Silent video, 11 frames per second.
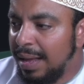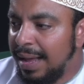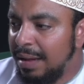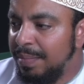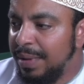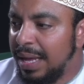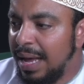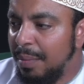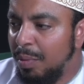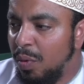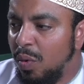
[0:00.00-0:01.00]
can be
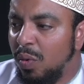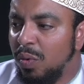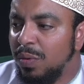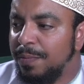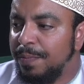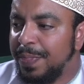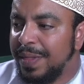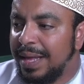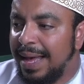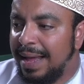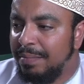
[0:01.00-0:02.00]
abu,
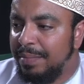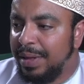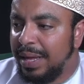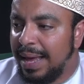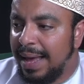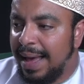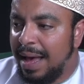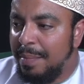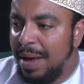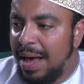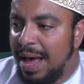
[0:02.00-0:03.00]
can be
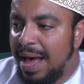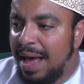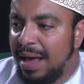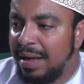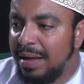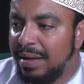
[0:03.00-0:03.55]
aba,